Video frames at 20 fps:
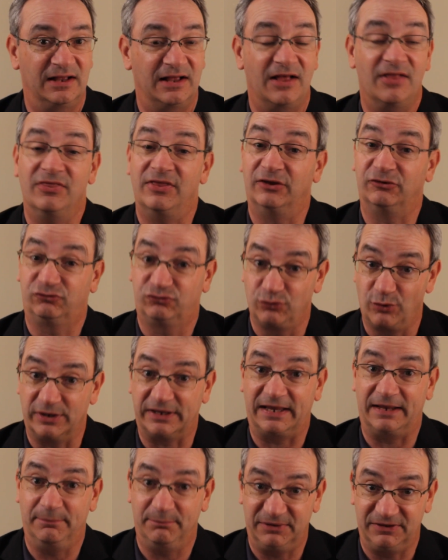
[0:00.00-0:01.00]
They sure
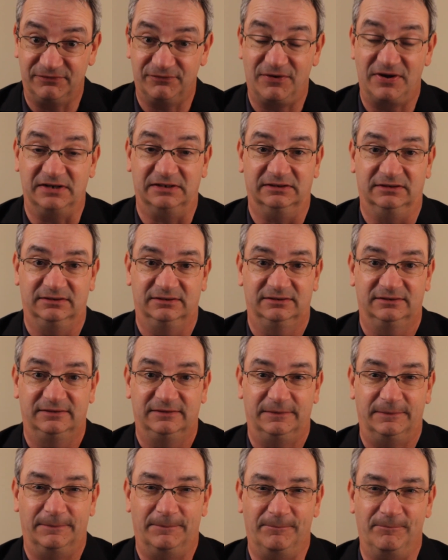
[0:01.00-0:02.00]
can be fun.
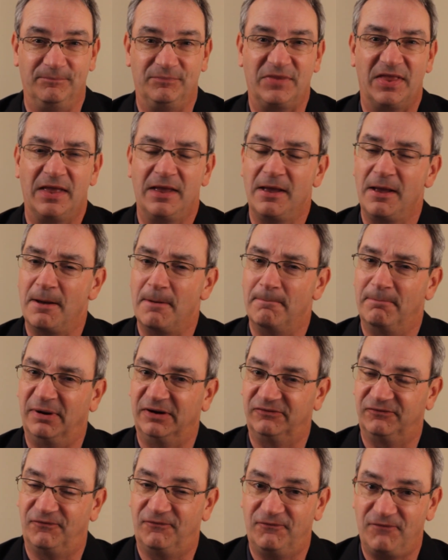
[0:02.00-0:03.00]

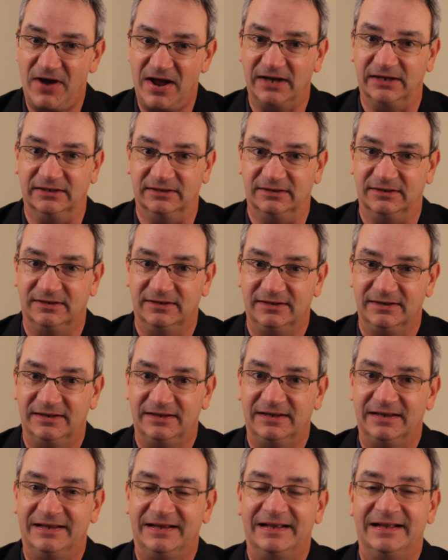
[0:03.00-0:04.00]
But fun
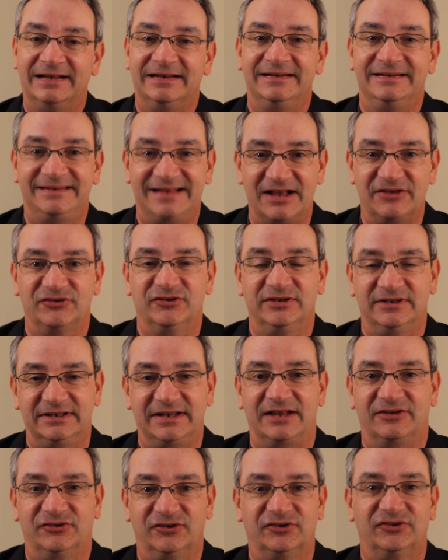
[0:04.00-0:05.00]
doesn't
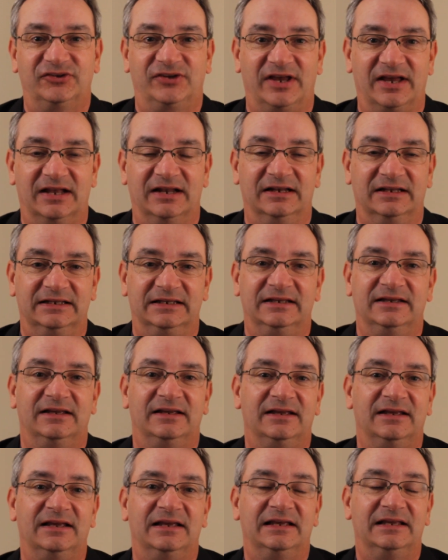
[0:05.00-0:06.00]
necessarily
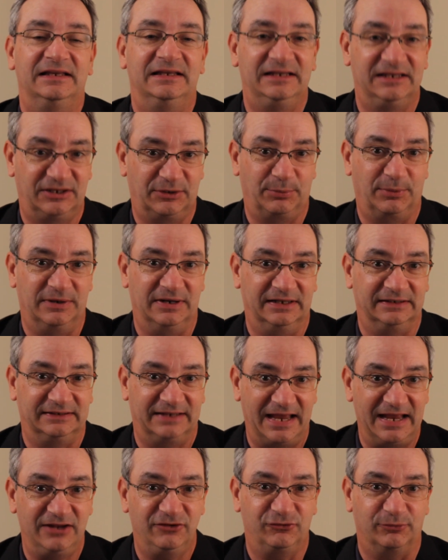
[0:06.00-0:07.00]
equal
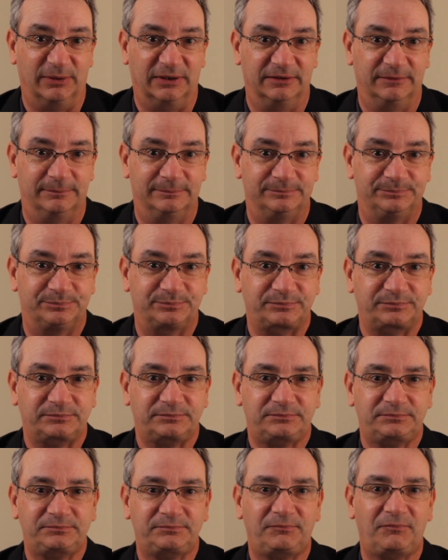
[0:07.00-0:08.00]
engagement.
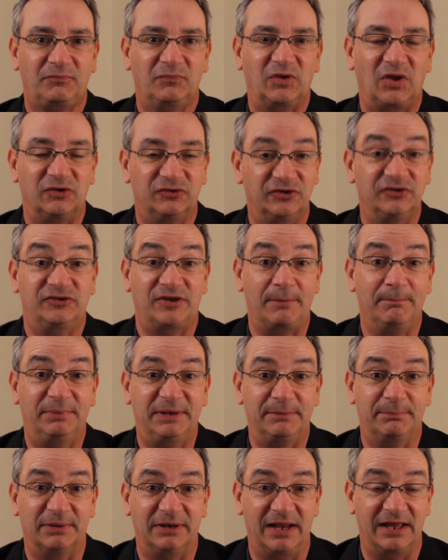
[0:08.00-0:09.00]
You see, some
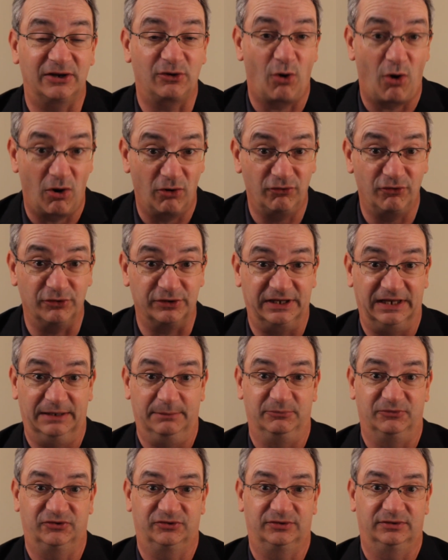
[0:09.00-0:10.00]
people like horror
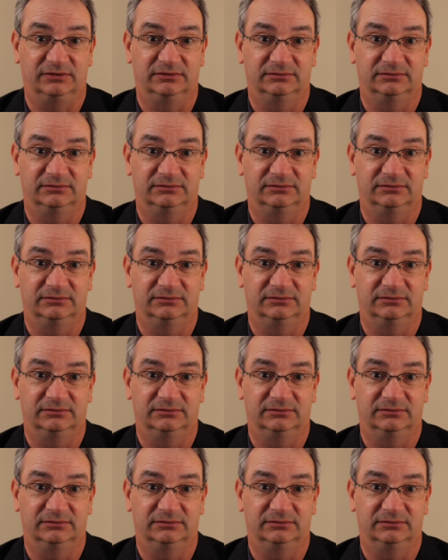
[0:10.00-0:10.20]
games.